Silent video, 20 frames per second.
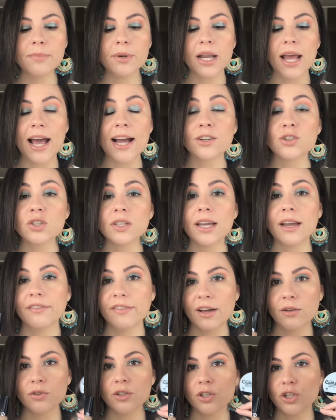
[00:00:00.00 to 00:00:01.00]
but actually I
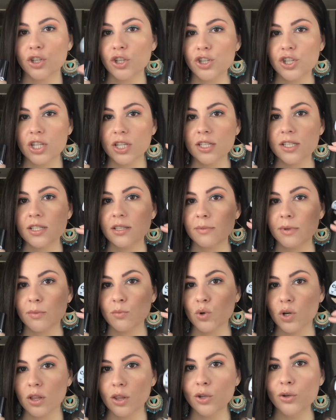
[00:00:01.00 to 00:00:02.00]
found the cushion to be
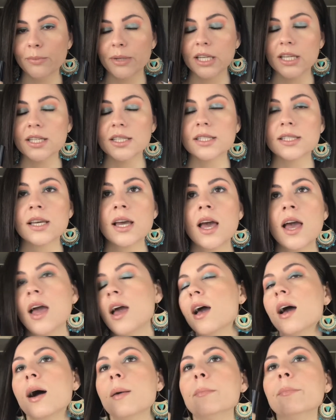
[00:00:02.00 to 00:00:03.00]
more luminous.
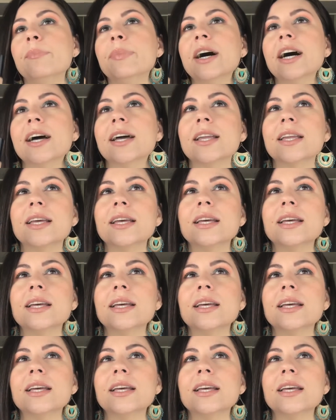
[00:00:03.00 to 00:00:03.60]
But